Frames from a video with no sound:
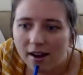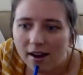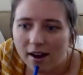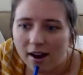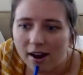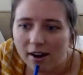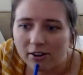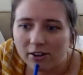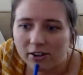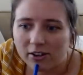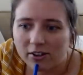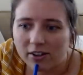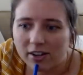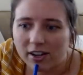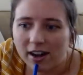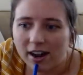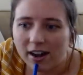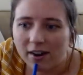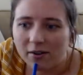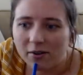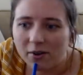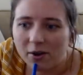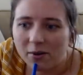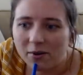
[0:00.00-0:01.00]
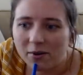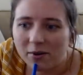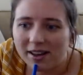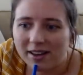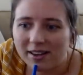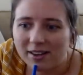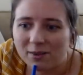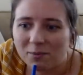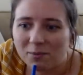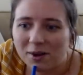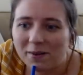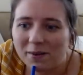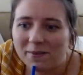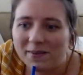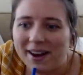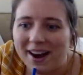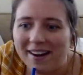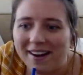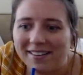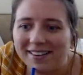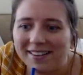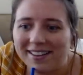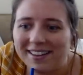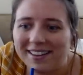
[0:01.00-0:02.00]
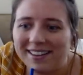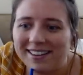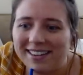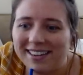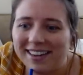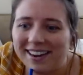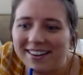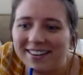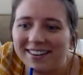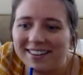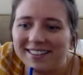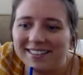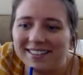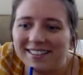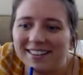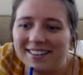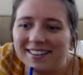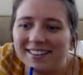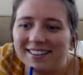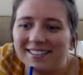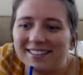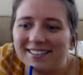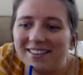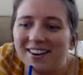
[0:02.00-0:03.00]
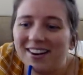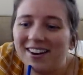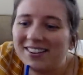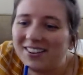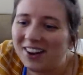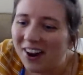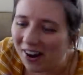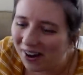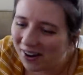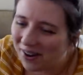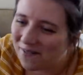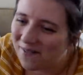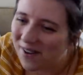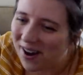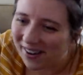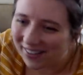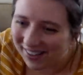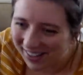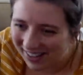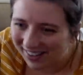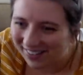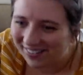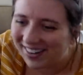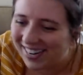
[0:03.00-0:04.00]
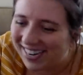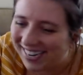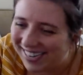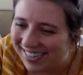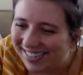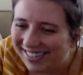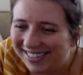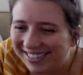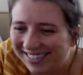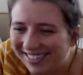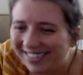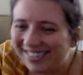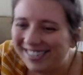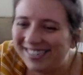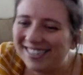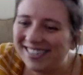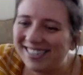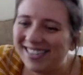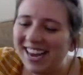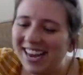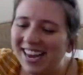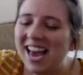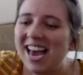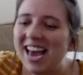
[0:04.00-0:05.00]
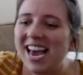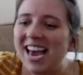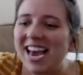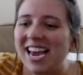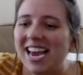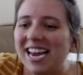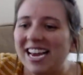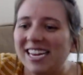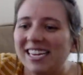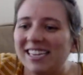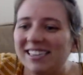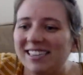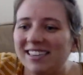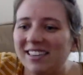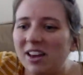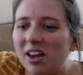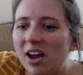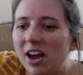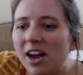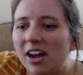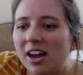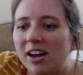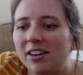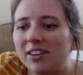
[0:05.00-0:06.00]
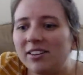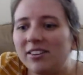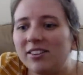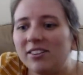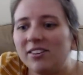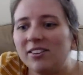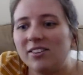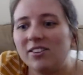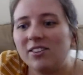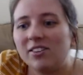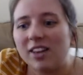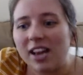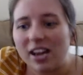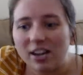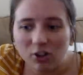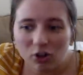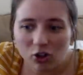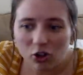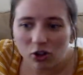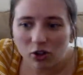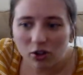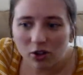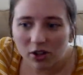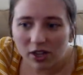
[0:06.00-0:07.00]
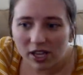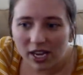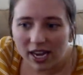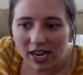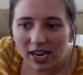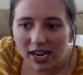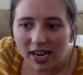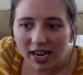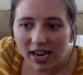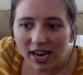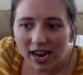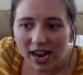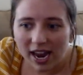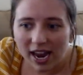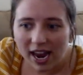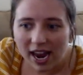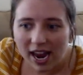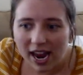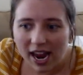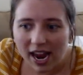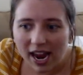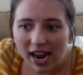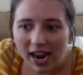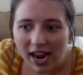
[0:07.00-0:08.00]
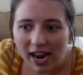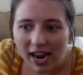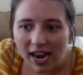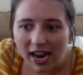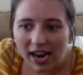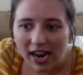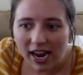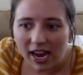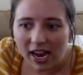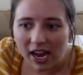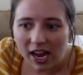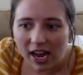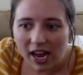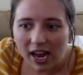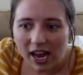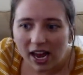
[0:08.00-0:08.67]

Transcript: Oscar said, I don't know what that is, but I'm down. And then Tieran said, let's not talk about Cuties. It's essentially a...